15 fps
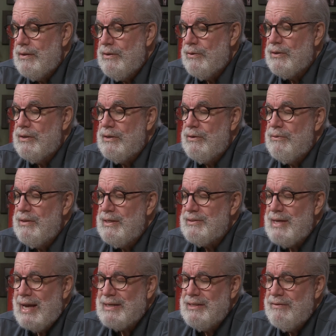you can do
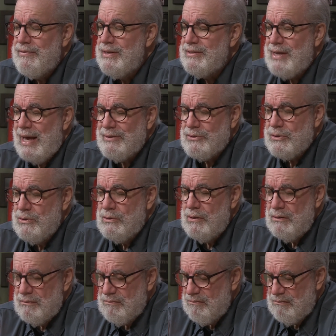these activities at
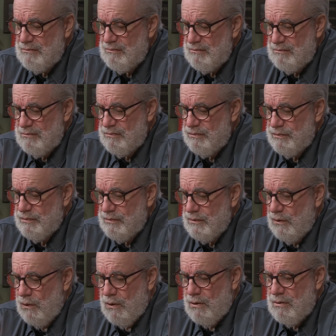school
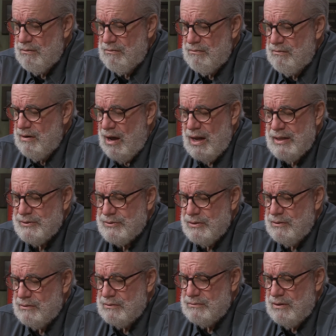or not
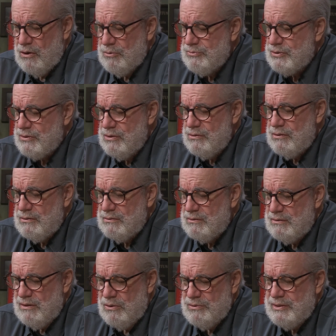at school.
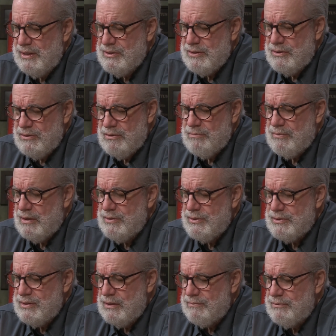Homeschool, no teacher, do them
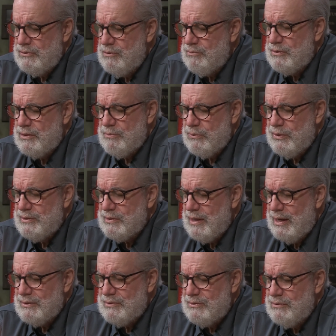by yourself, do them with the Boy
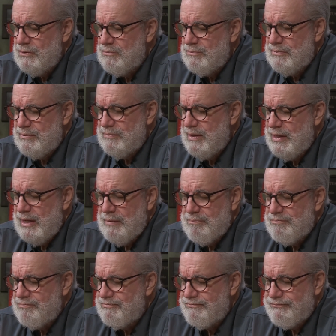Scouts, do them
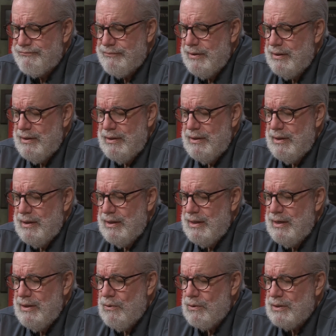
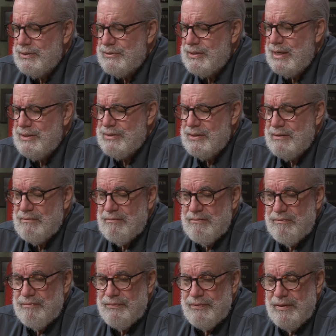any
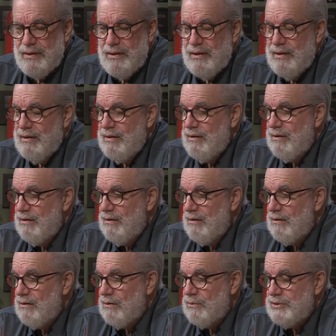organization,
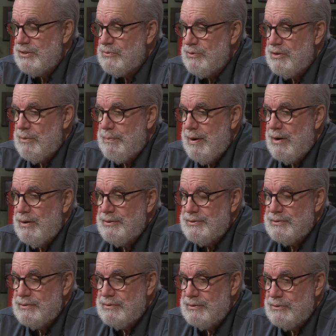or just with your
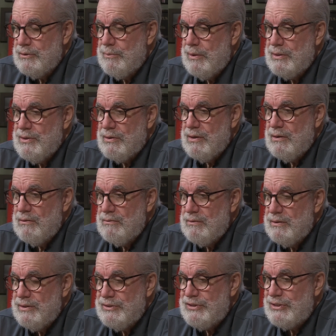parents, do them on your
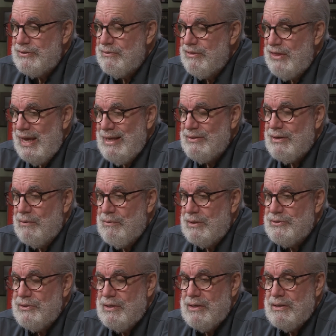own. It's just things I
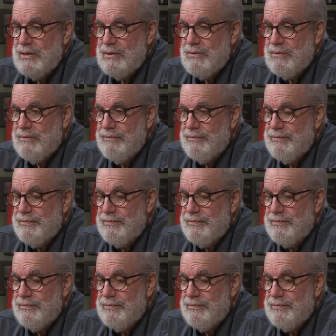want you to do.